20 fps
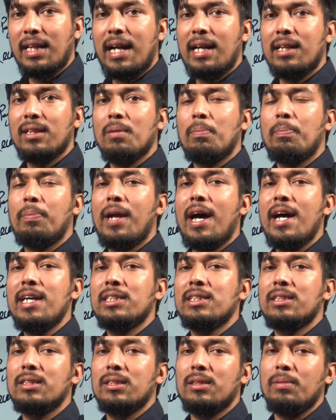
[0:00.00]
at the
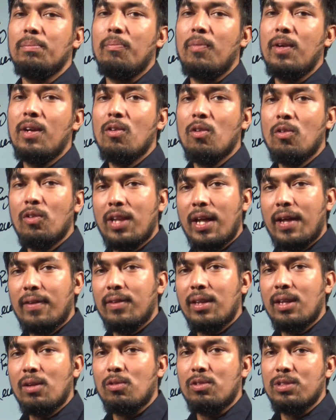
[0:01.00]
price below
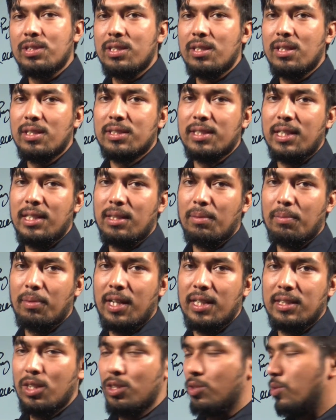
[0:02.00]
than the original selling
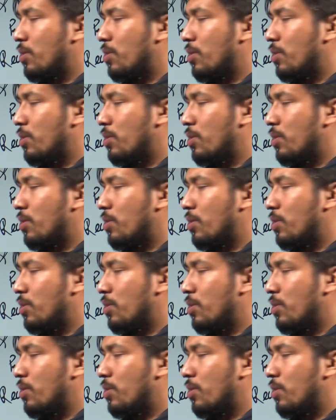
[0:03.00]
price. So